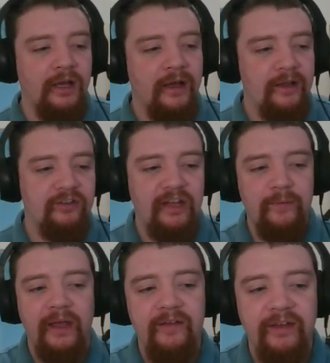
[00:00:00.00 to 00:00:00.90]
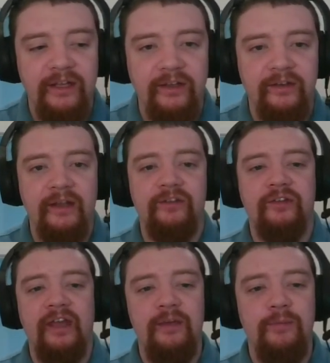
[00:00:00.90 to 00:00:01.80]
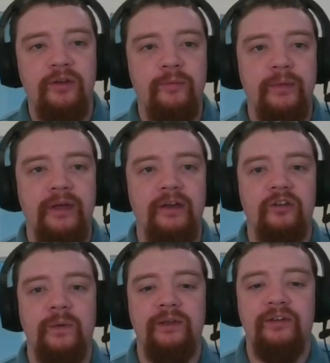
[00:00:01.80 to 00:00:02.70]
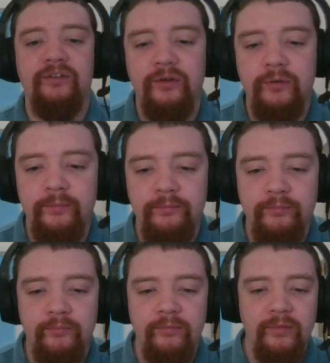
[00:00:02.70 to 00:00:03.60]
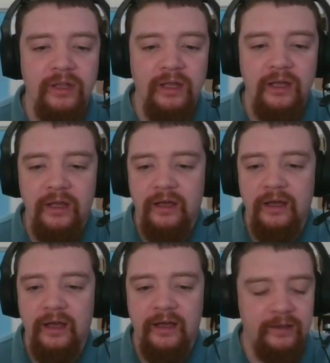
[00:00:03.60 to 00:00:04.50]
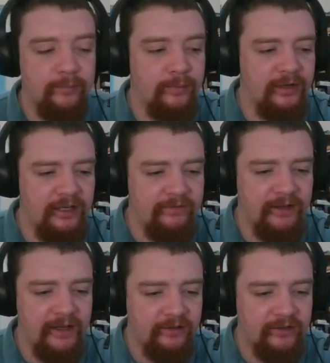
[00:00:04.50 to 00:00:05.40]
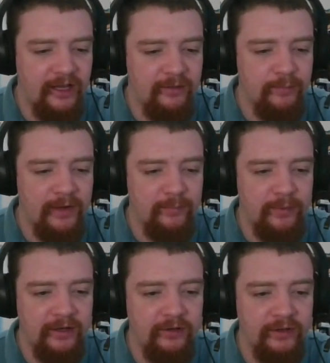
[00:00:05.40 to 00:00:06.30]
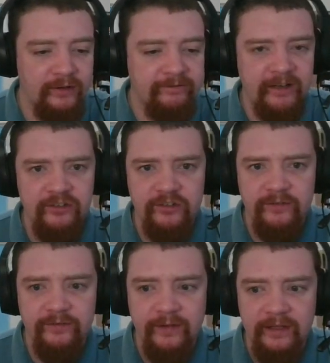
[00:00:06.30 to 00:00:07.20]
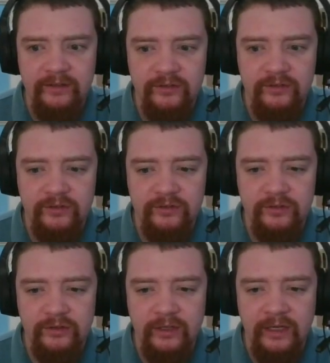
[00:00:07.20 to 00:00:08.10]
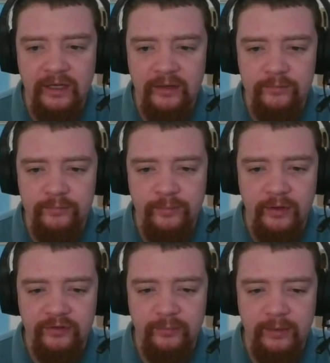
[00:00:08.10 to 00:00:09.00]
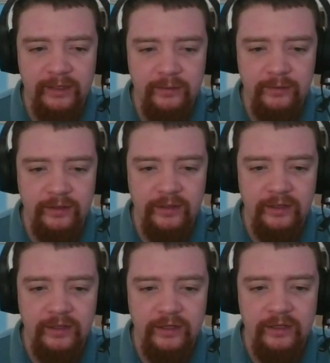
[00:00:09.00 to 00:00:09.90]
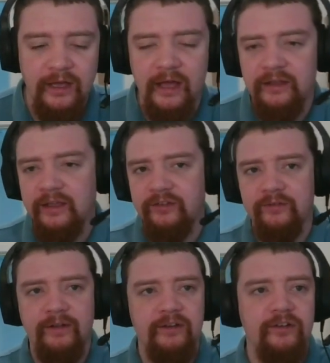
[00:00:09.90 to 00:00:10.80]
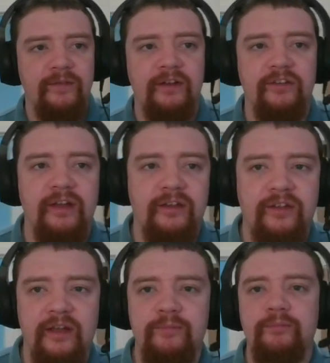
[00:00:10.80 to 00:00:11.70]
So there we have it. That's game number 22. I believe the next game might be another French defense, possibly. Yeah, I think it's a French defense next game.